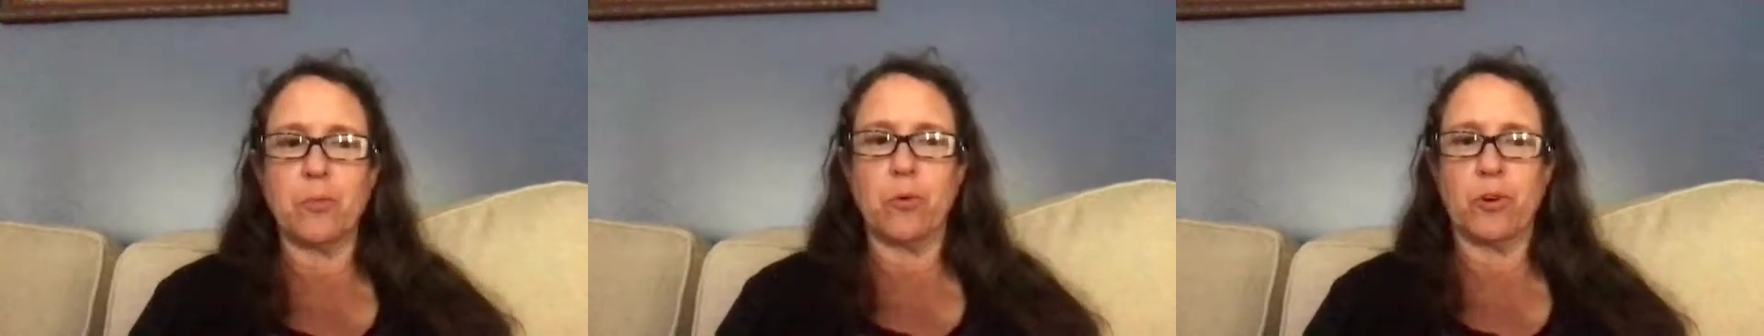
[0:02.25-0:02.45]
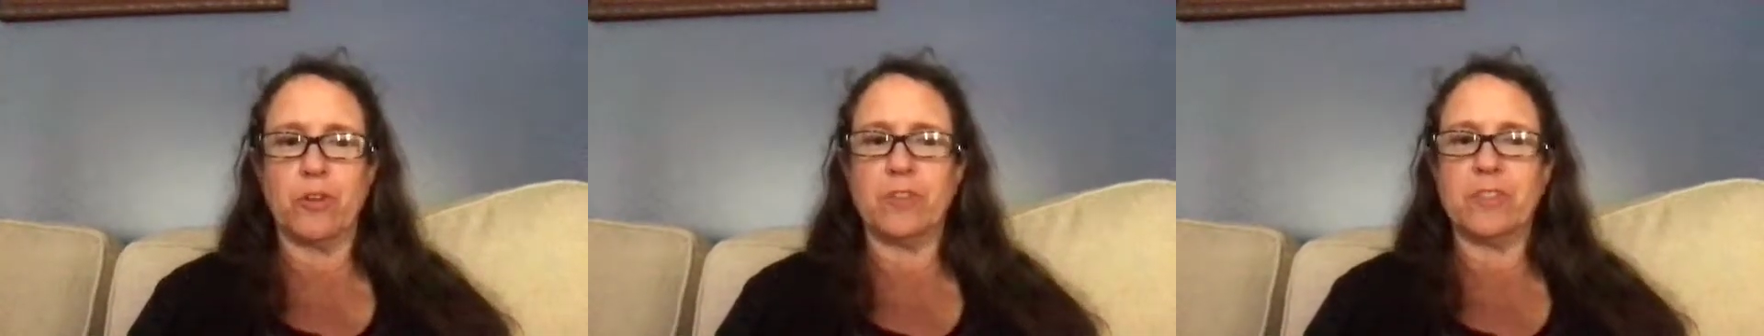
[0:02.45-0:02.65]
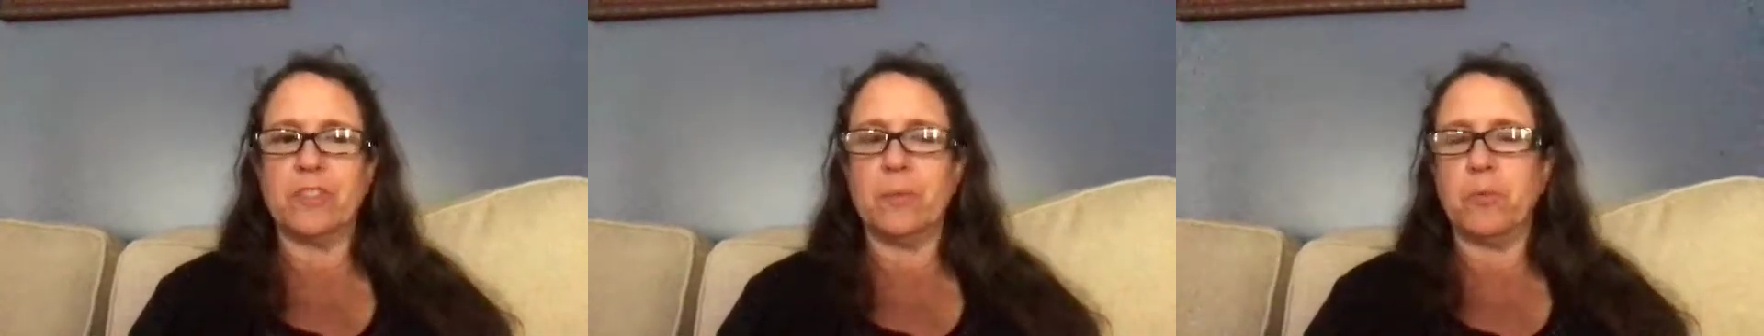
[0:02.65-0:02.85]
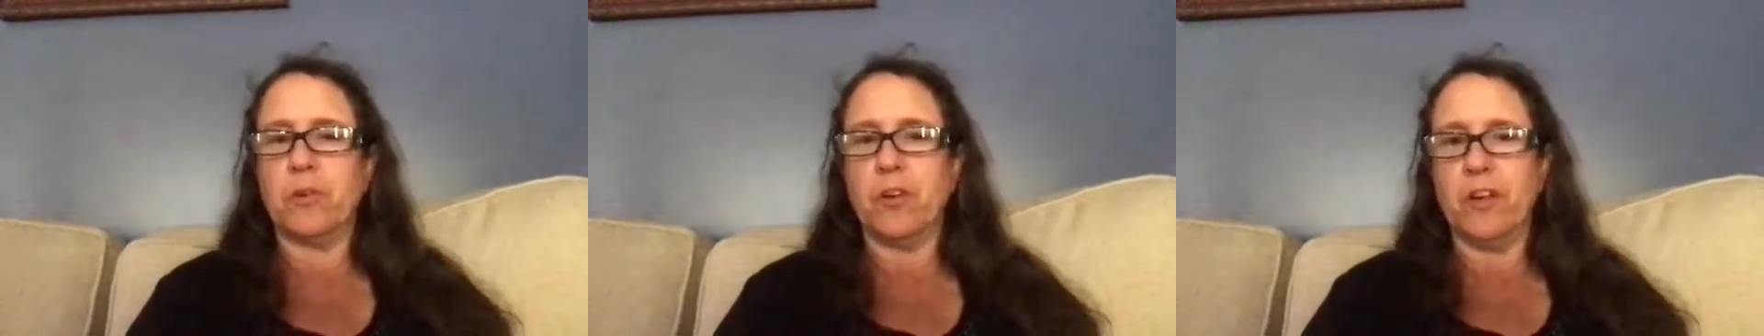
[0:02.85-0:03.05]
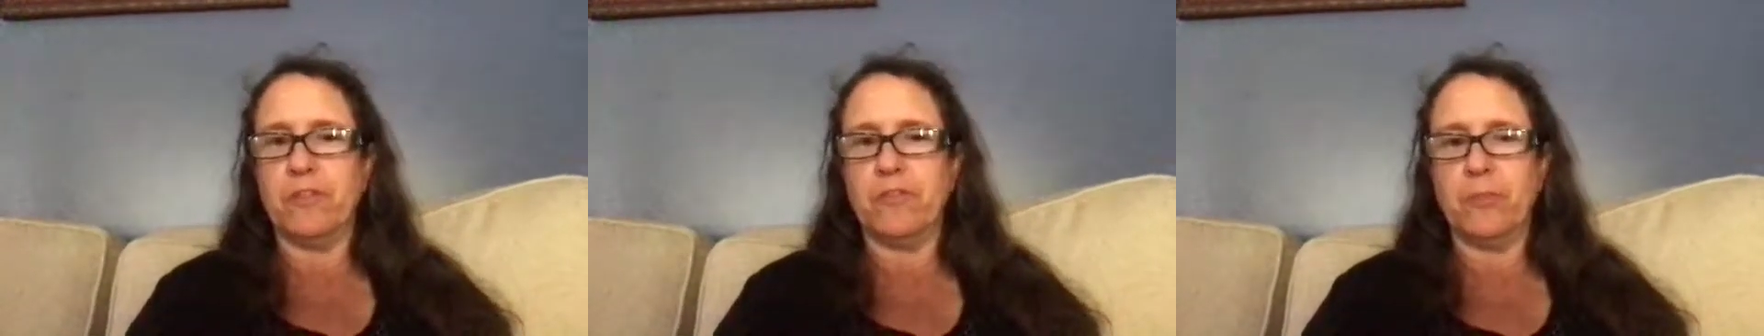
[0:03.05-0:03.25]
words that
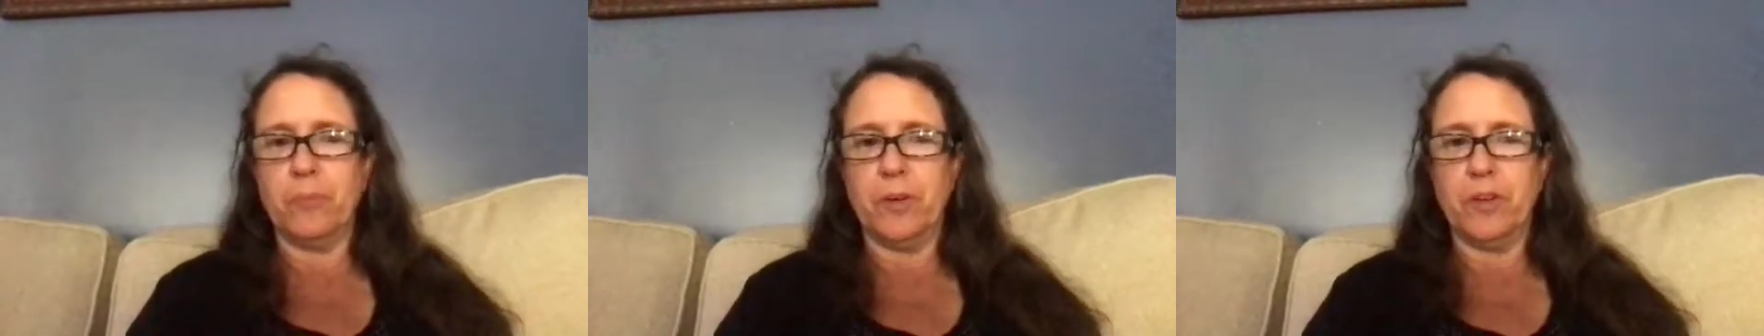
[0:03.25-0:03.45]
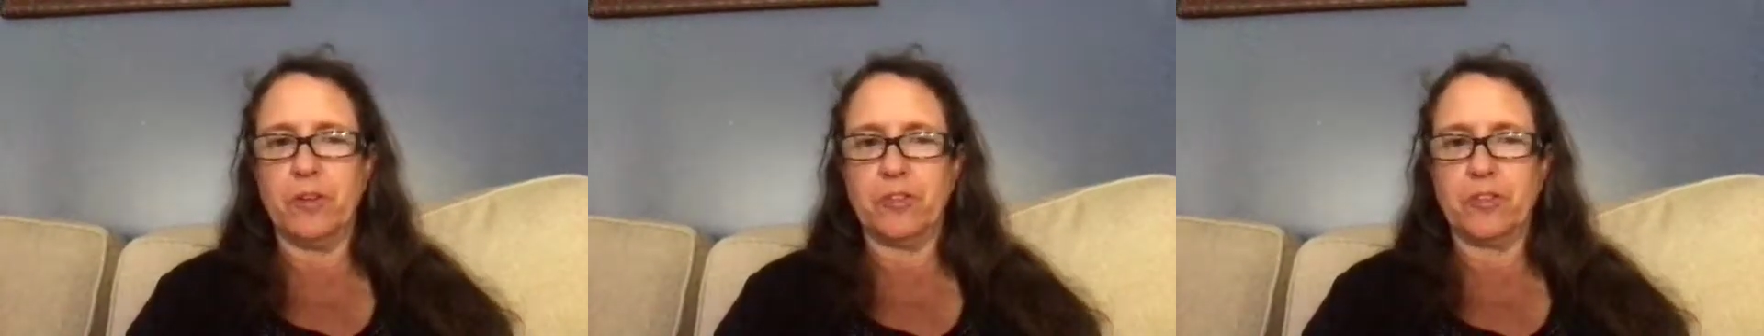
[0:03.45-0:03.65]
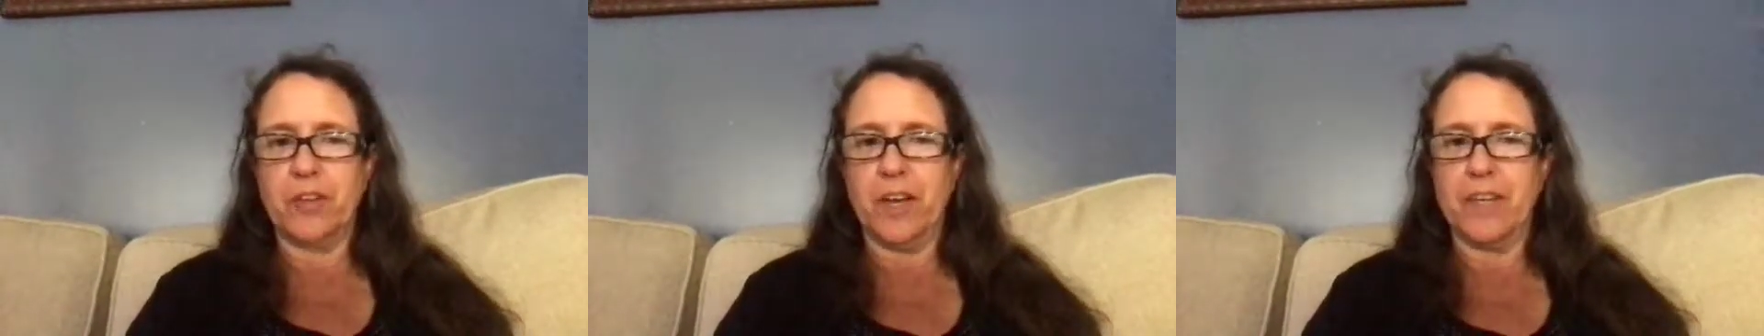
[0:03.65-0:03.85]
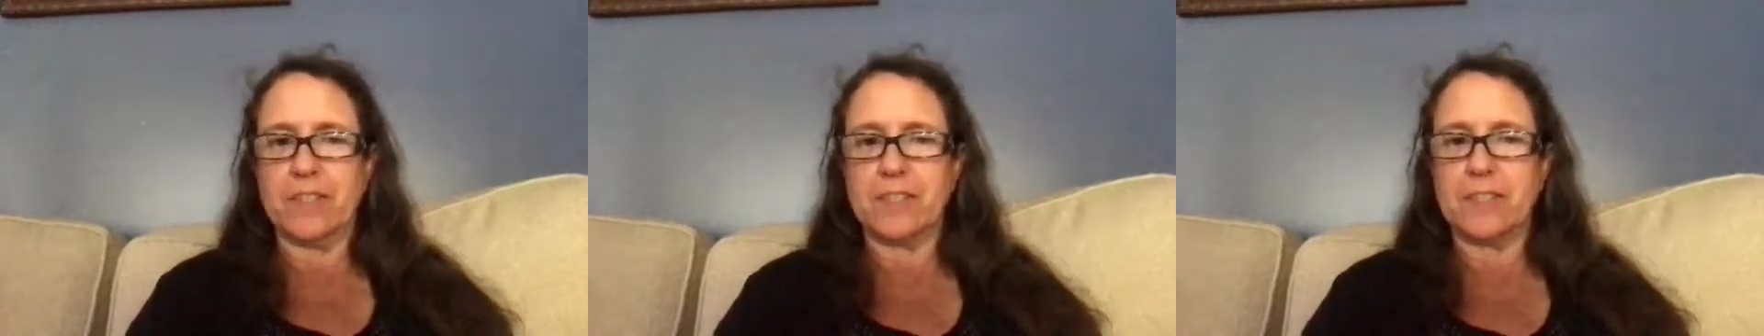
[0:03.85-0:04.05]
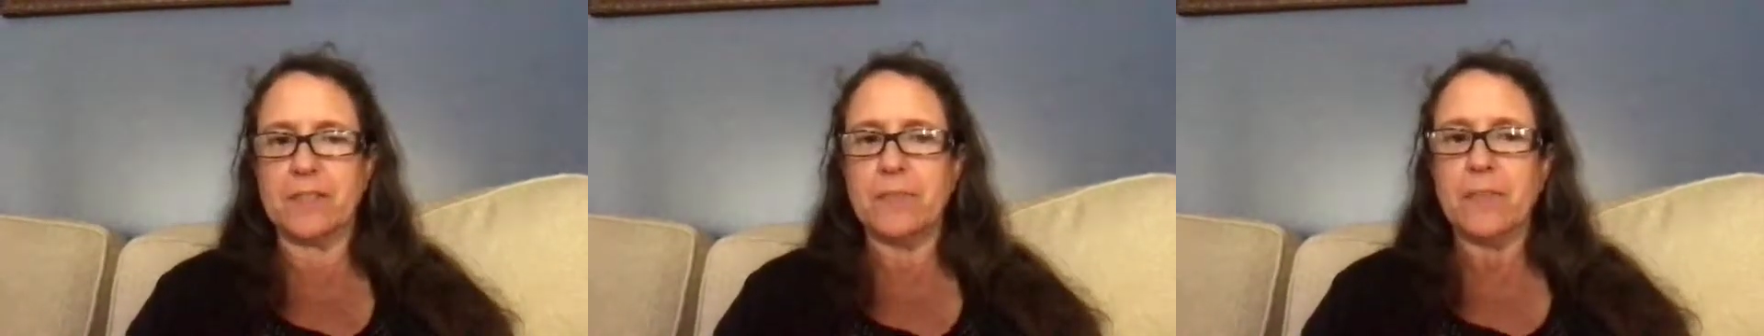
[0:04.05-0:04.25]
we're unfamiliar to
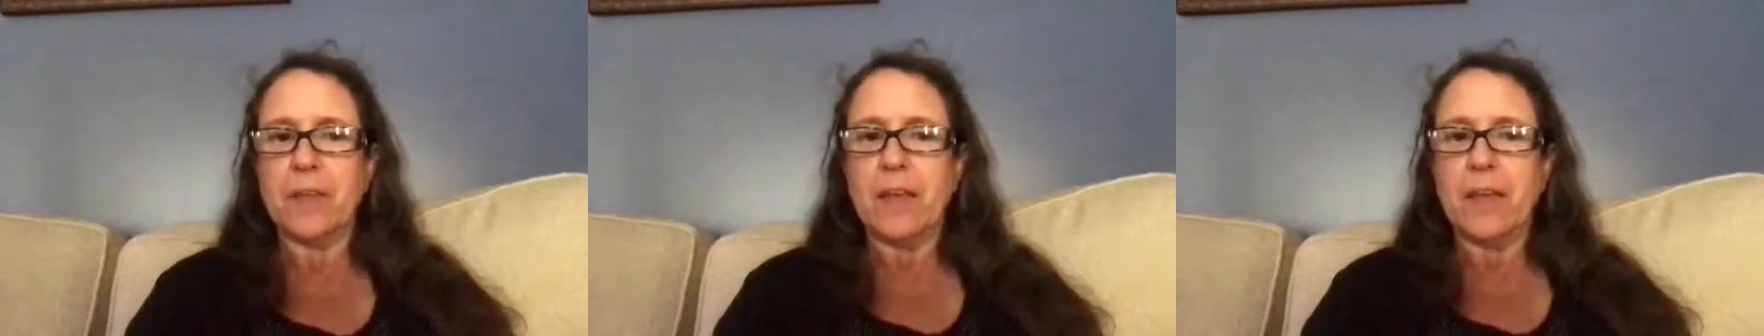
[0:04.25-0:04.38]
us.